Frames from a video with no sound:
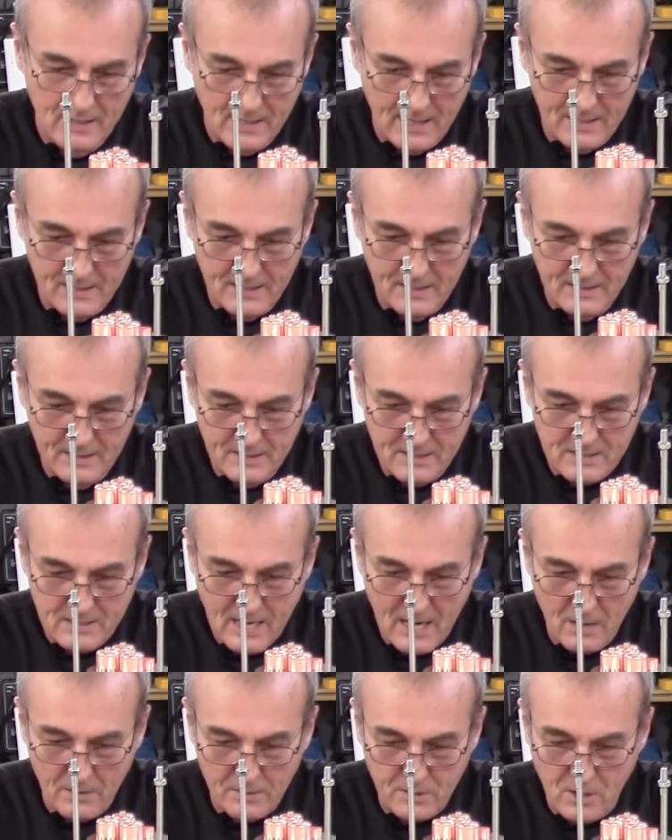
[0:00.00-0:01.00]
and then this
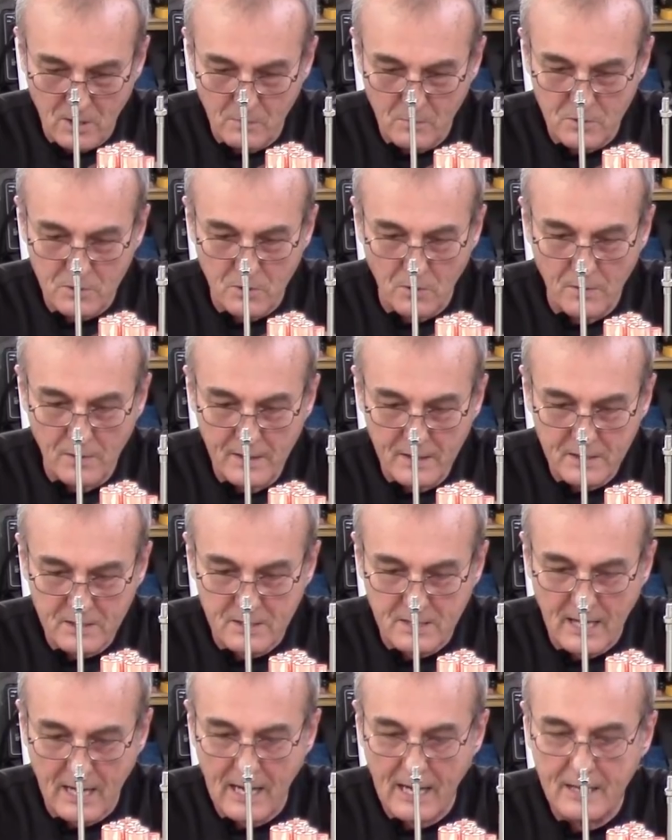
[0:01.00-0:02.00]
downcomer's on this
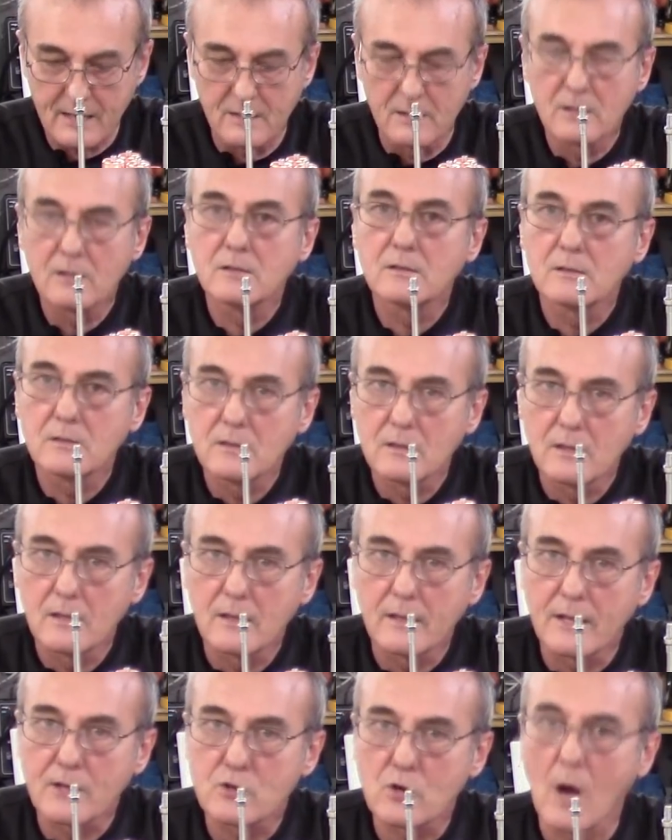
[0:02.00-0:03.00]
side
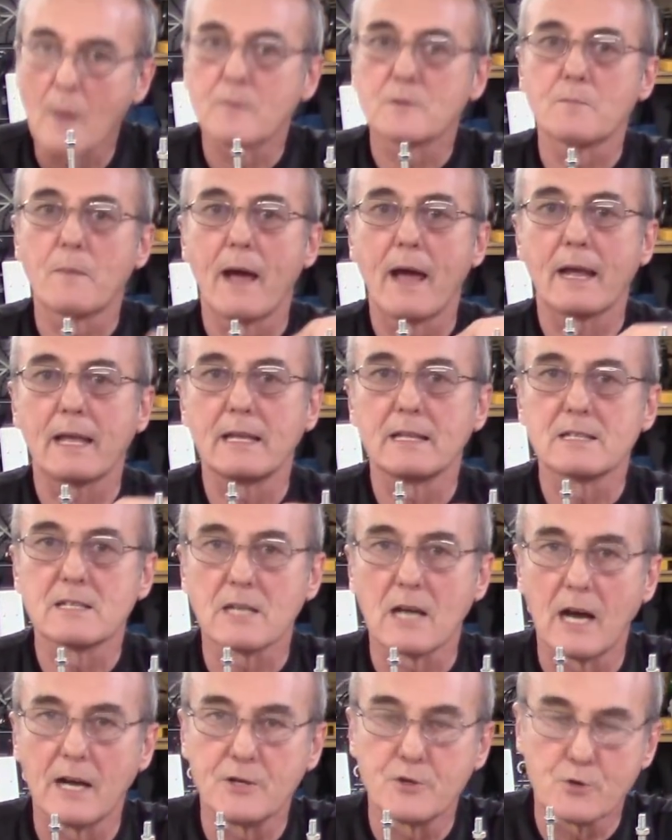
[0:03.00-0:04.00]
that drops back
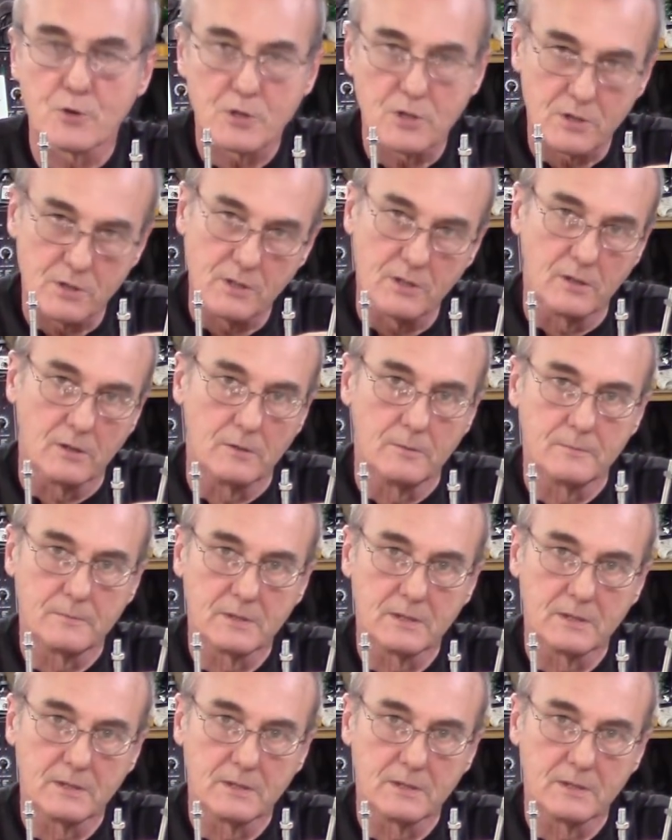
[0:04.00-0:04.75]
inside your still.